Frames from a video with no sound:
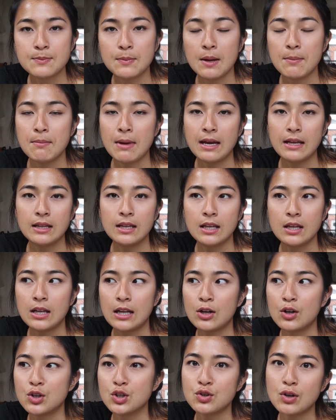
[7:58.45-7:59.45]
but mainly
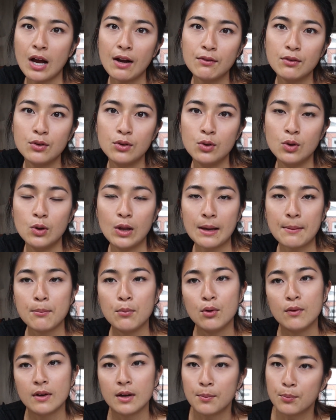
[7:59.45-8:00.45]
like on travel, like
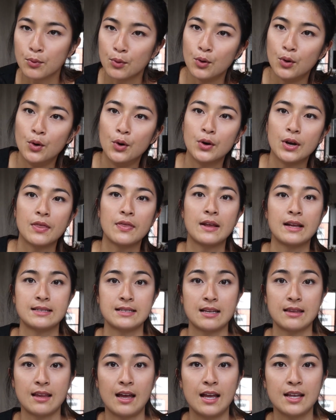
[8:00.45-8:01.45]
moving abroad and things
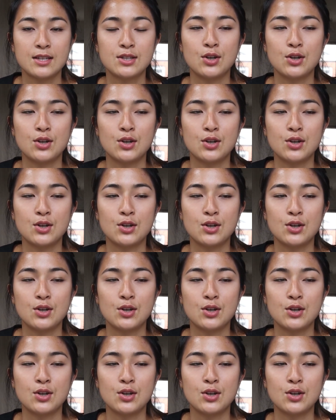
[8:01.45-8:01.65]
like that.